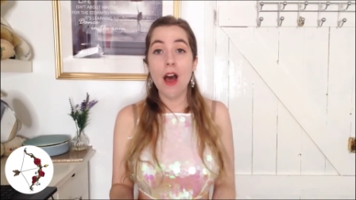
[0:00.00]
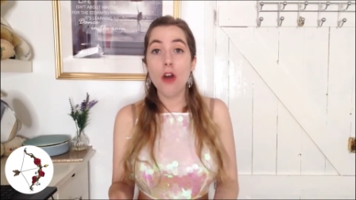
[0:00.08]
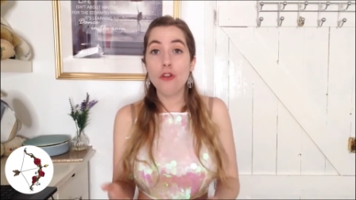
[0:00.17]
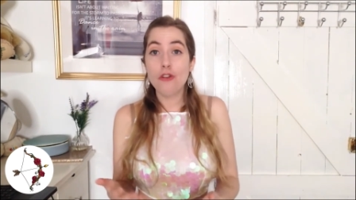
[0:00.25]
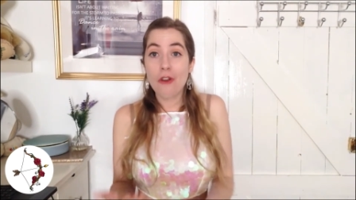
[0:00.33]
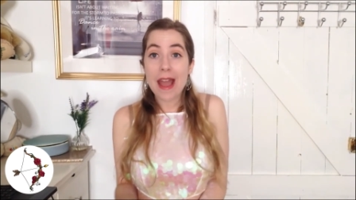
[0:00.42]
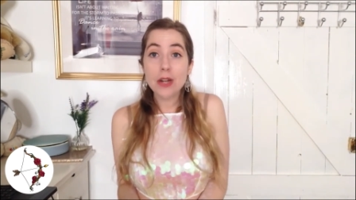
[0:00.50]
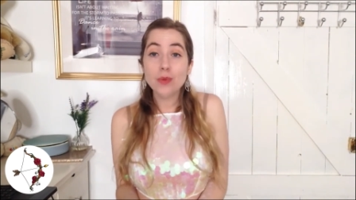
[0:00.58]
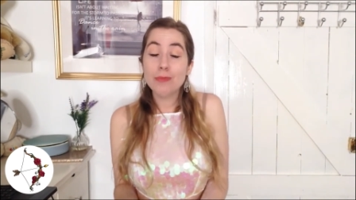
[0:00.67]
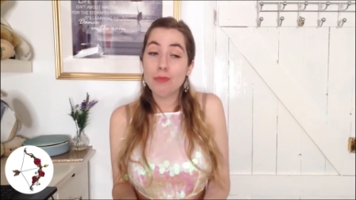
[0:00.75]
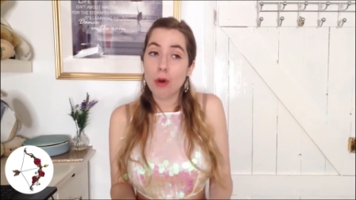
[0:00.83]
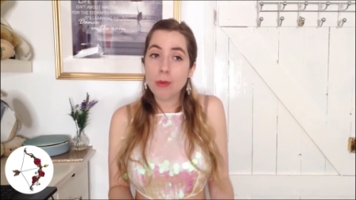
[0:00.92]
A friend
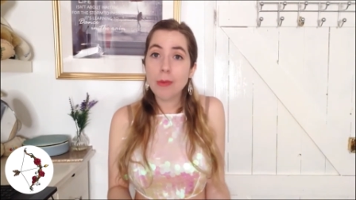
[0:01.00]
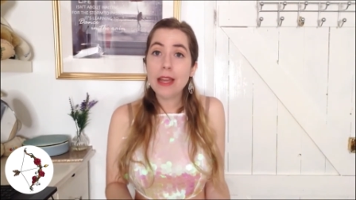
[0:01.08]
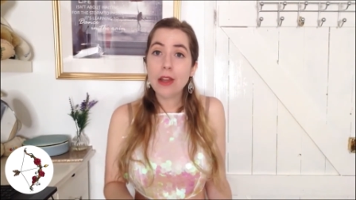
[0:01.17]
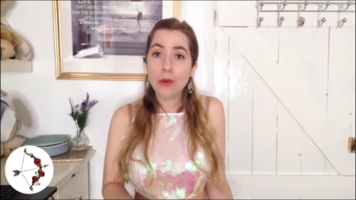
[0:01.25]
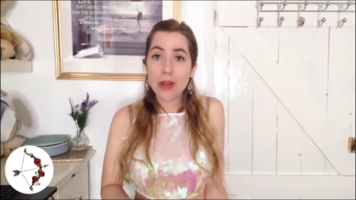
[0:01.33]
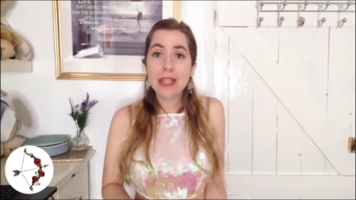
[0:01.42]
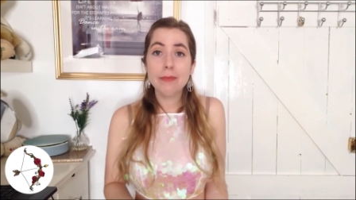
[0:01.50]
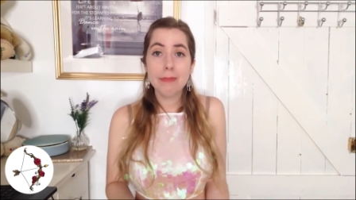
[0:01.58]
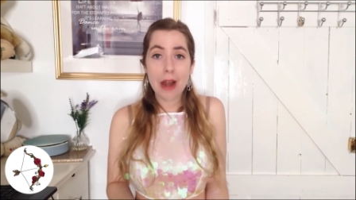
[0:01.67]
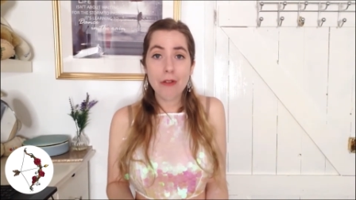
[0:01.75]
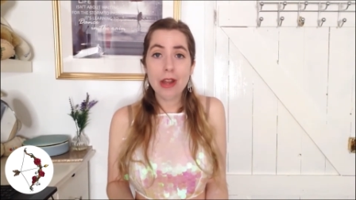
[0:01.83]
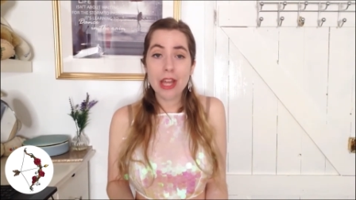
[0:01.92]
would probably agree to
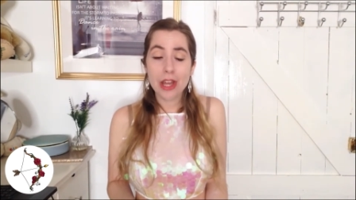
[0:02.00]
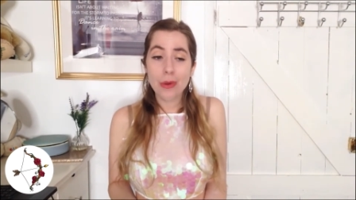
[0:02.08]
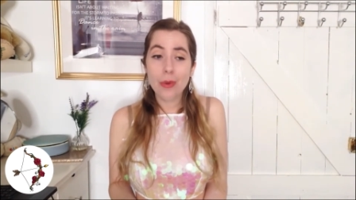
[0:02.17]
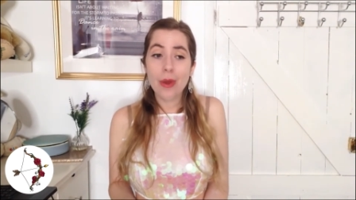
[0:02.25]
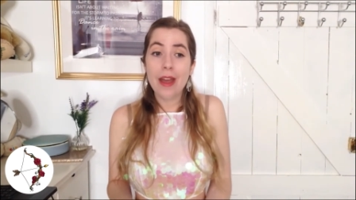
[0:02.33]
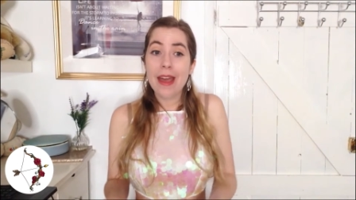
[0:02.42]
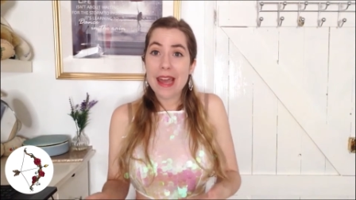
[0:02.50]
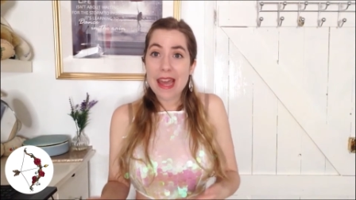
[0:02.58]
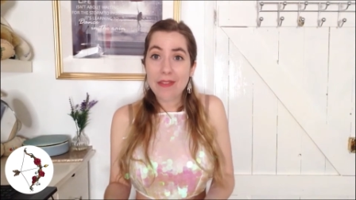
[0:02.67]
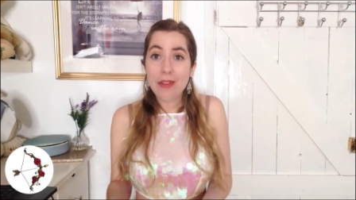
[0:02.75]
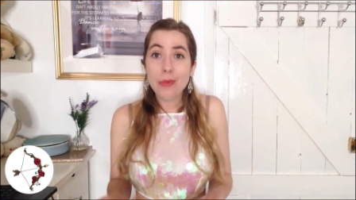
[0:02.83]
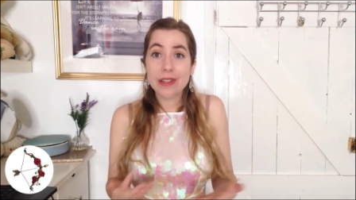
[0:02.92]
marry you
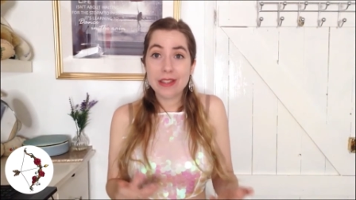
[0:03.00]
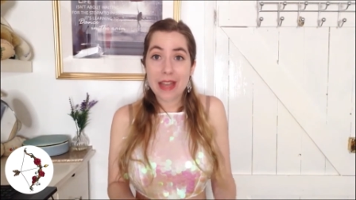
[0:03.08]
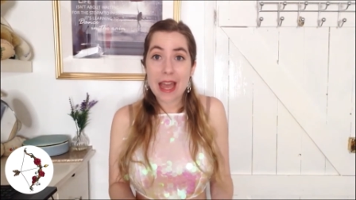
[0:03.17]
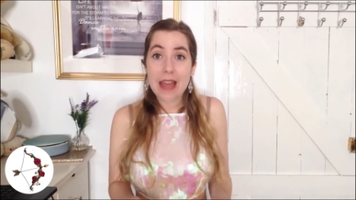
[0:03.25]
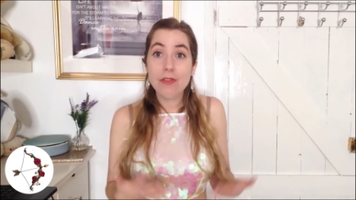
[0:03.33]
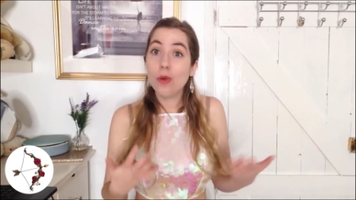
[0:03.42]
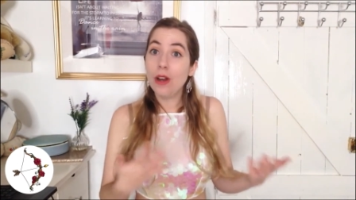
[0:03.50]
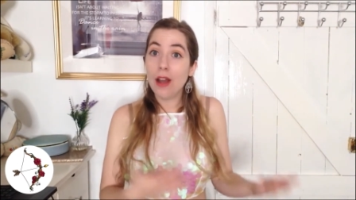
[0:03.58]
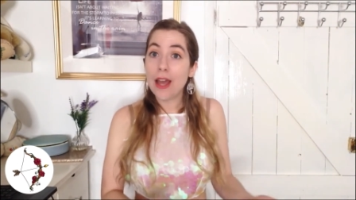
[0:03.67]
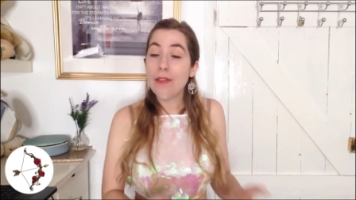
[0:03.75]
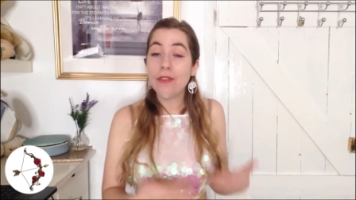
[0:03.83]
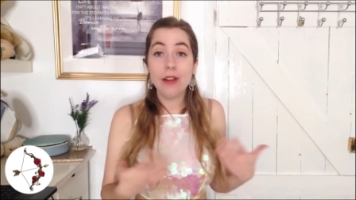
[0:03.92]
if it would save your
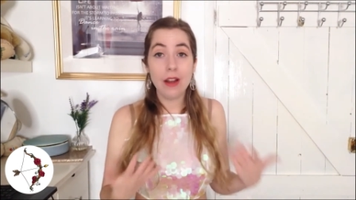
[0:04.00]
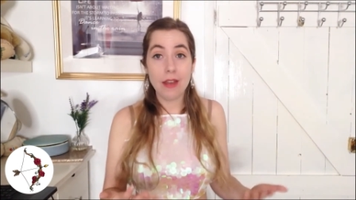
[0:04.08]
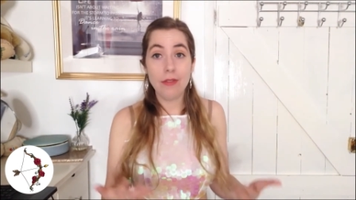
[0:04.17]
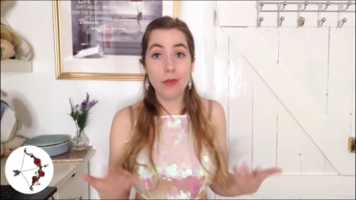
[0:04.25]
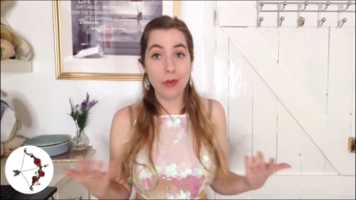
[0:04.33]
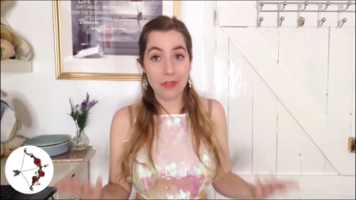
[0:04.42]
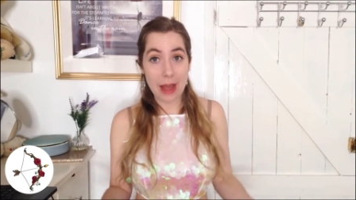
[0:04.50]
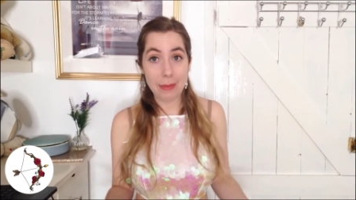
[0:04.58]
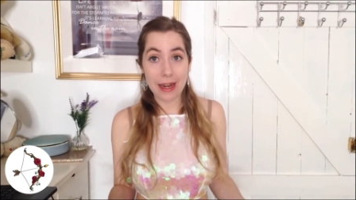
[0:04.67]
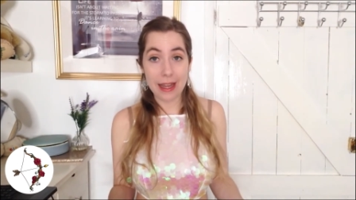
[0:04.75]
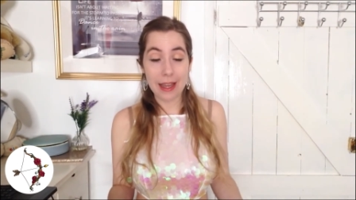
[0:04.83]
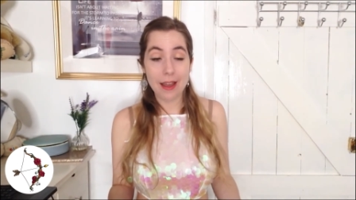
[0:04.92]
life and the life of your
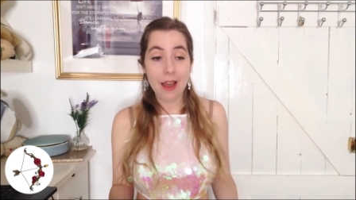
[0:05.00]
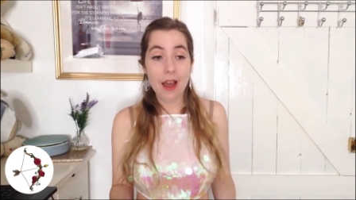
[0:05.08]
family.